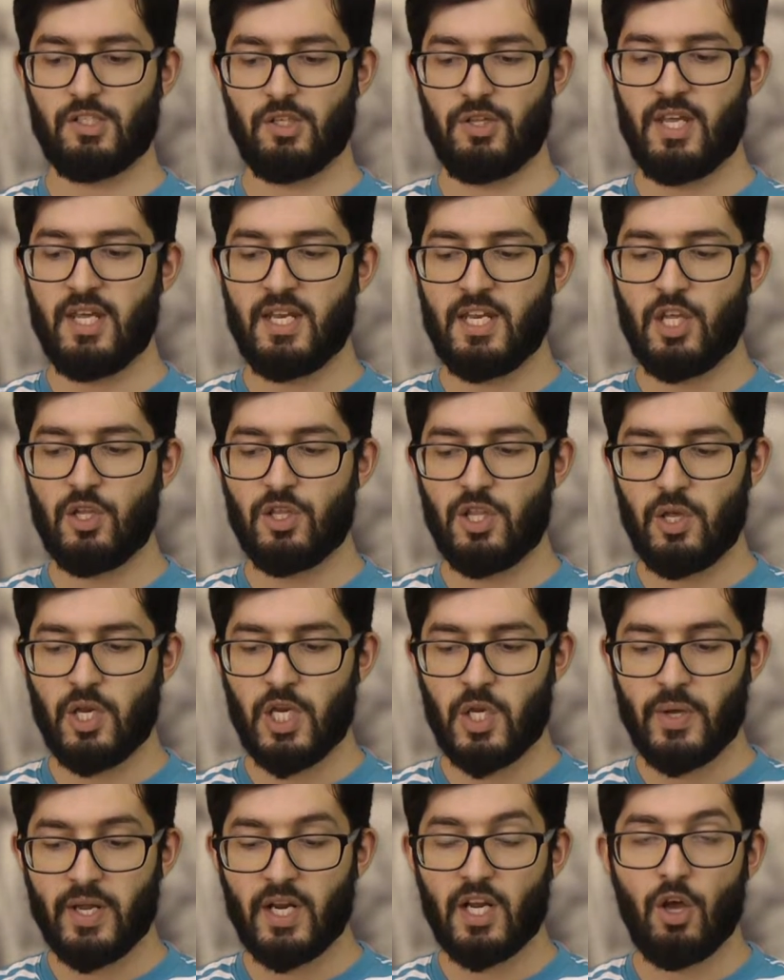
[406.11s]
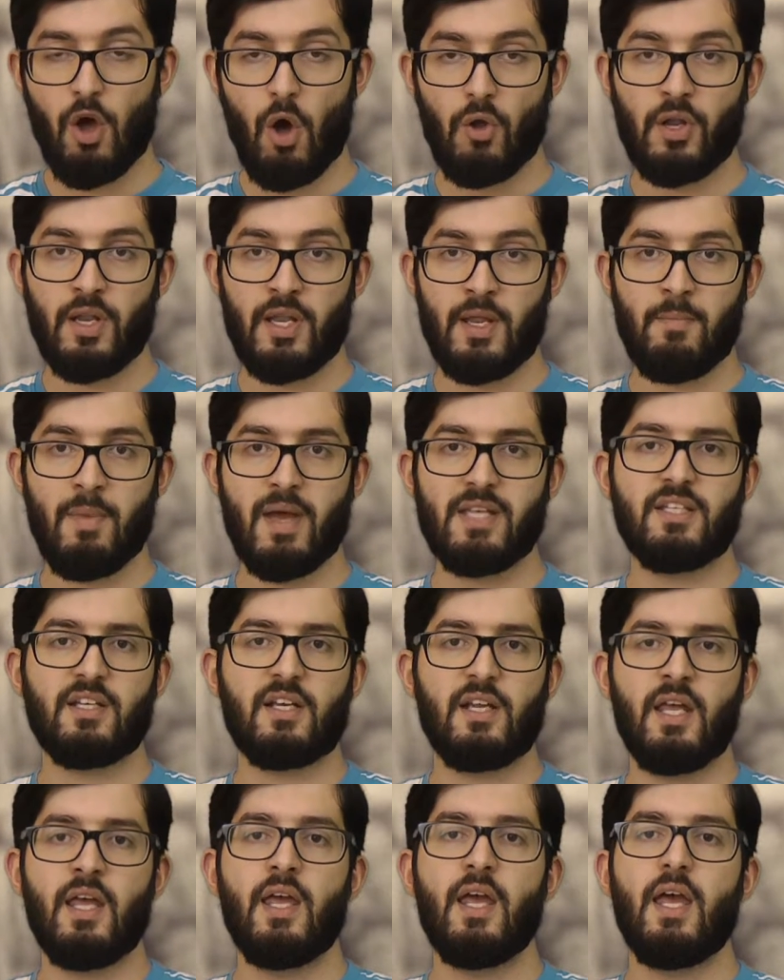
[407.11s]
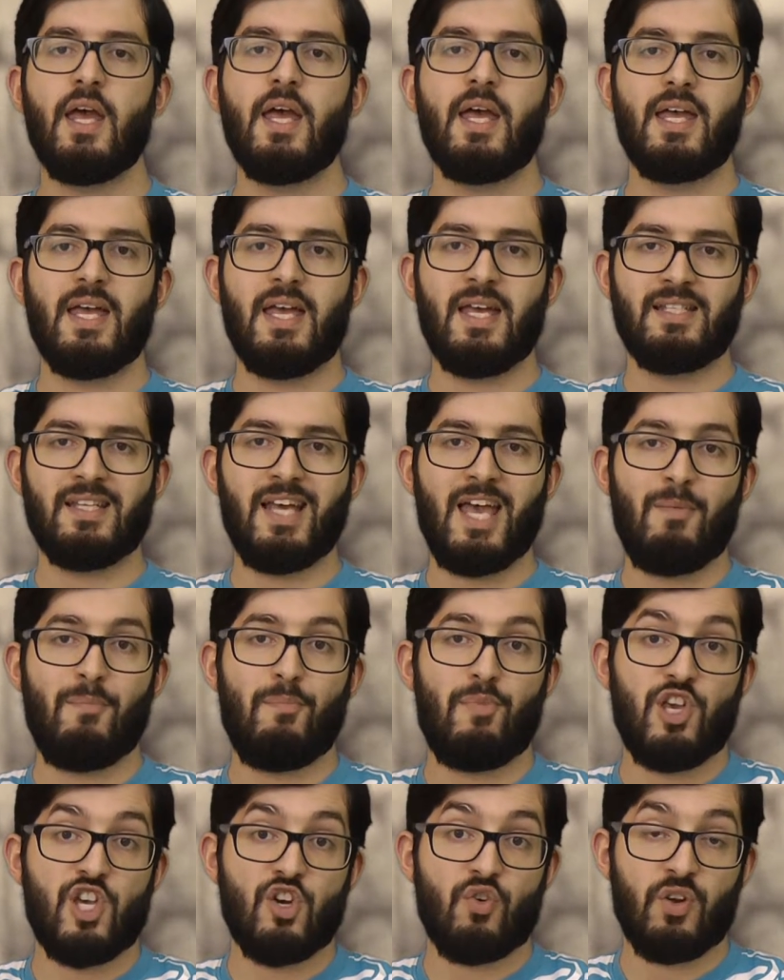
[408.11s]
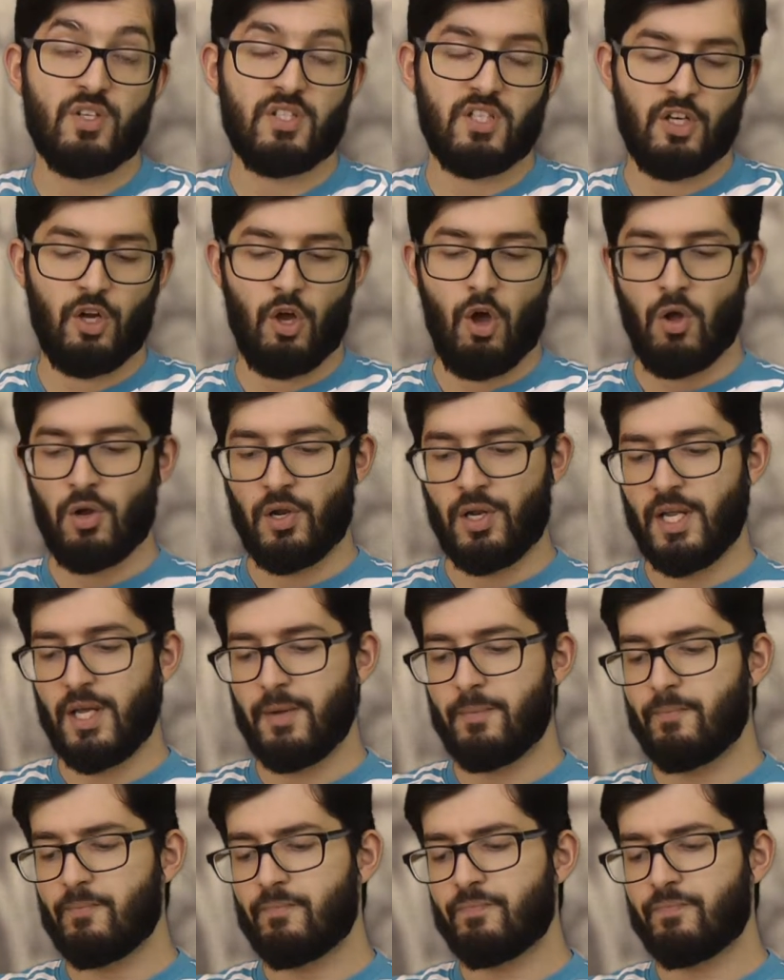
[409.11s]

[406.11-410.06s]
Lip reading: So the New England colony basically is a Puritan colony.